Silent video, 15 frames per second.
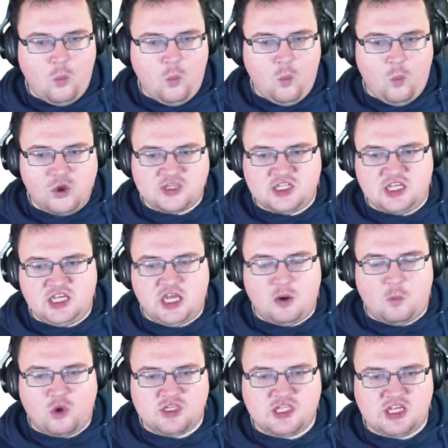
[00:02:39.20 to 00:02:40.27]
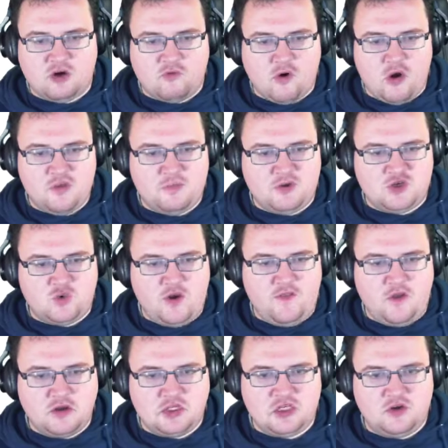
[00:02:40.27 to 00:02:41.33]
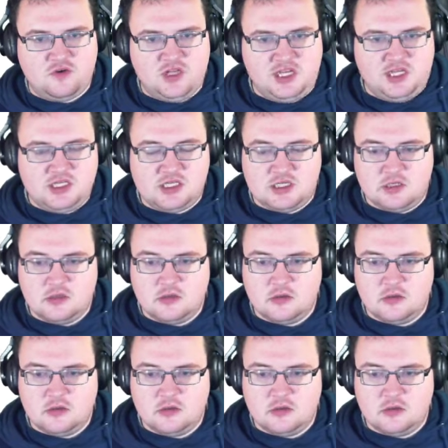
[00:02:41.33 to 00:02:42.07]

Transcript: What's the growth between those 2 years?